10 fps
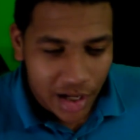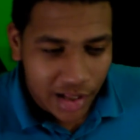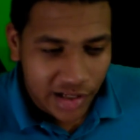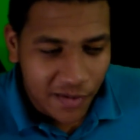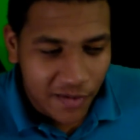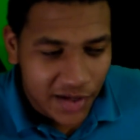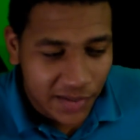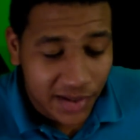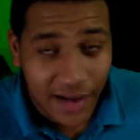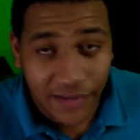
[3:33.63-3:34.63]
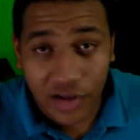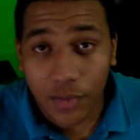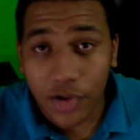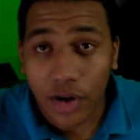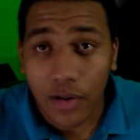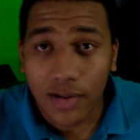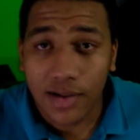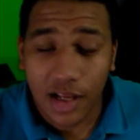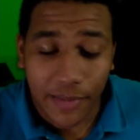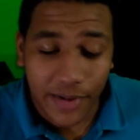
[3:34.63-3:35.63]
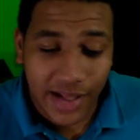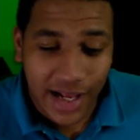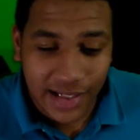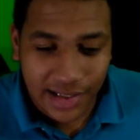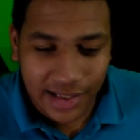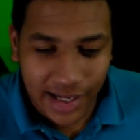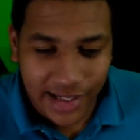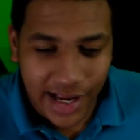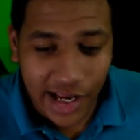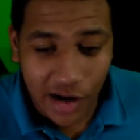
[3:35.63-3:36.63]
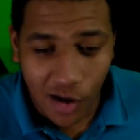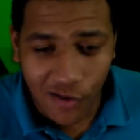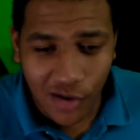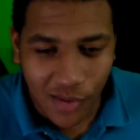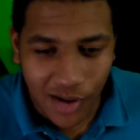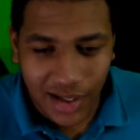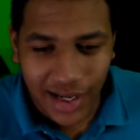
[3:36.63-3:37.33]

this movie's supposed to have stupid jokes in it, but that's just like taking you overboard.